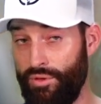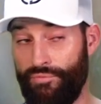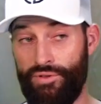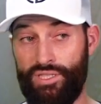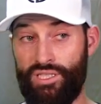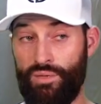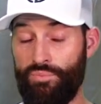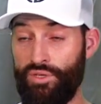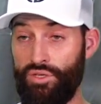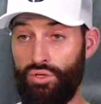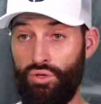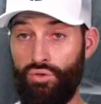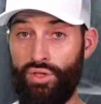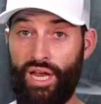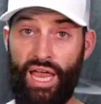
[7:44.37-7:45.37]
if it's something
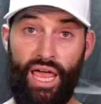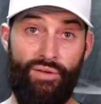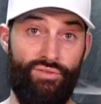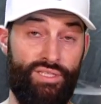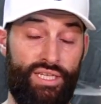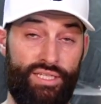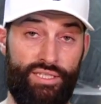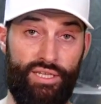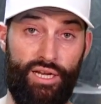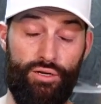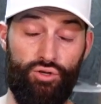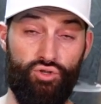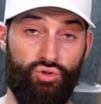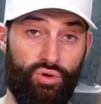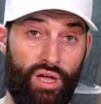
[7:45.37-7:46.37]
new that I haven't tested out
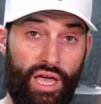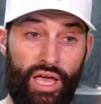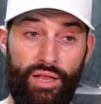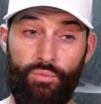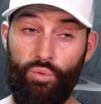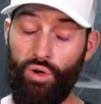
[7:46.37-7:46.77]
or tried,